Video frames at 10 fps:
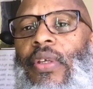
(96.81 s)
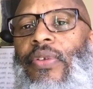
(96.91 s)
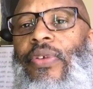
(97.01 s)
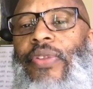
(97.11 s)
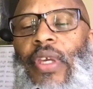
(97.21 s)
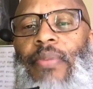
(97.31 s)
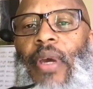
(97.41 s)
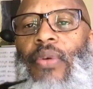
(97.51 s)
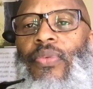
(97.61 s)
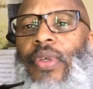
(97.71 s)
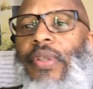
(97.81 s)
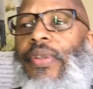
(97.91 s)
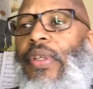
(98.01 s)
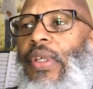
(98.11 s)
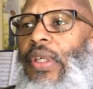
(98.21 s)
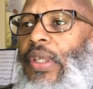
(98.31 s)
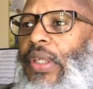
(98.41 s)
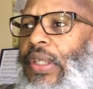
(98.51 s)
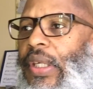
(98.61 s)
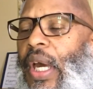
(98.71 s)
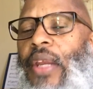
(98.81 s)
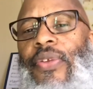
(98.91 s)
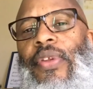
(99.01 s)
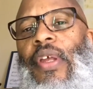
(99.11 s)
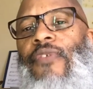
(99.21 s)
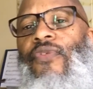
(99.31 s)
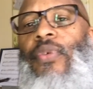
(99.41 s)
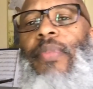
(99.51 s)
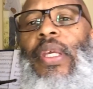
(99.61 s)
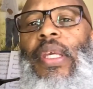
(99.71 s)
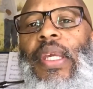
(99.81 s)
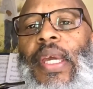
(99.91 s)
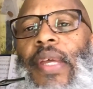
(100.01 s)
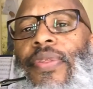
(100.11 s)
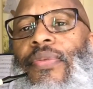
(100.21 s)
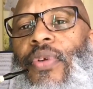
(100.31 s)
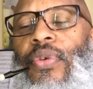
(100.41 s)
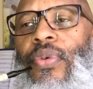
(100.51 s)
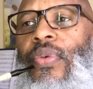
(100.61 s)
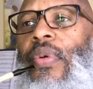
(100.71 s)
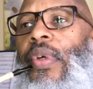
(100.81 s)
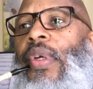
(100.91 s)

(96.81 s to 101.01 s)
Just think about what God has done for me through